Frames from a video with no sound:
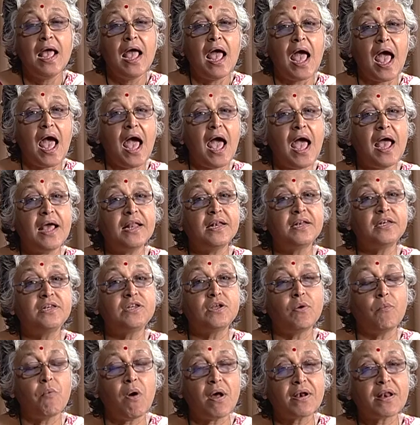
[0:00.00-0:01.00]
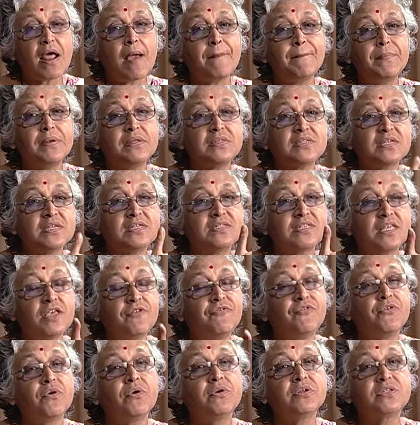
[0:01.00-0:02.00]
and what happens is
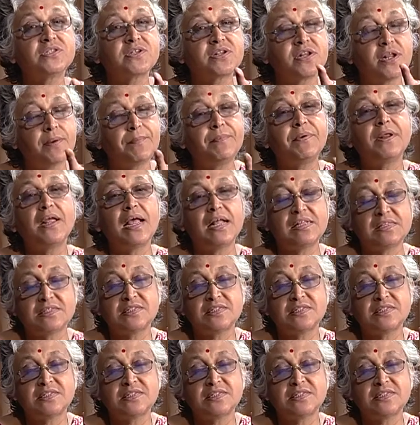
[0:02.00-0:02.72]
if your script gets